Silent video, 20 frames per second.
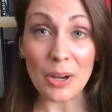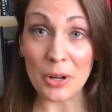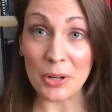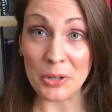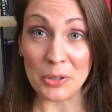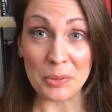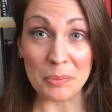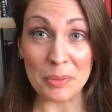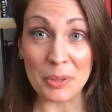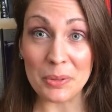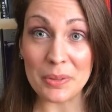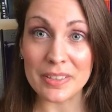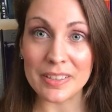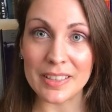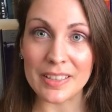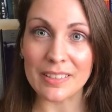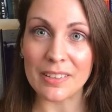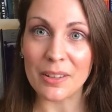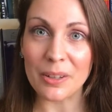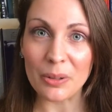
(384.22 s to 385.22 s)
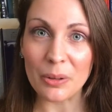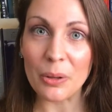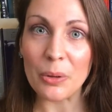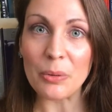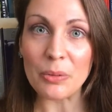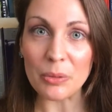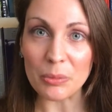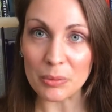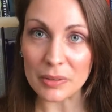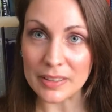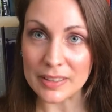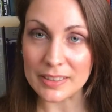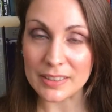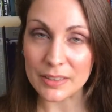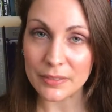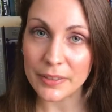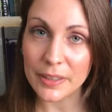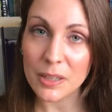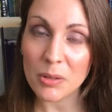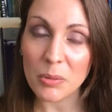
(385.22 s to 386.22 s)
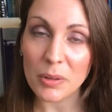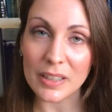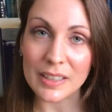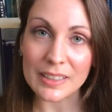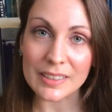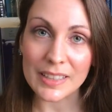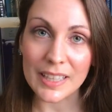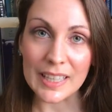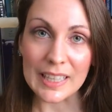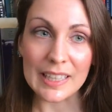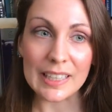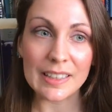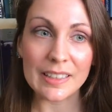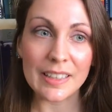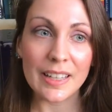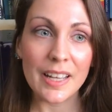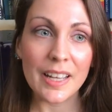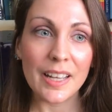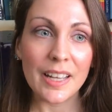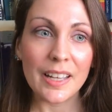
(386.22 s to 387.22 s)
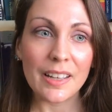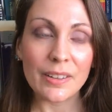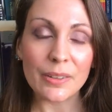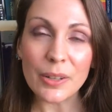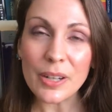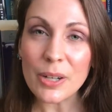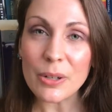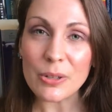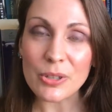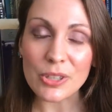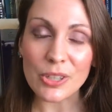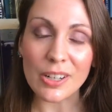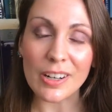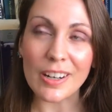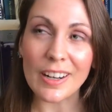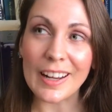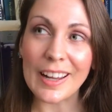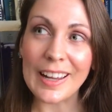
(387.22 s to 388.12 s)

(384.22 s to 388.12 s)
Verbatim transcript: autoimmune disease, let alone the really severe ones, in literature.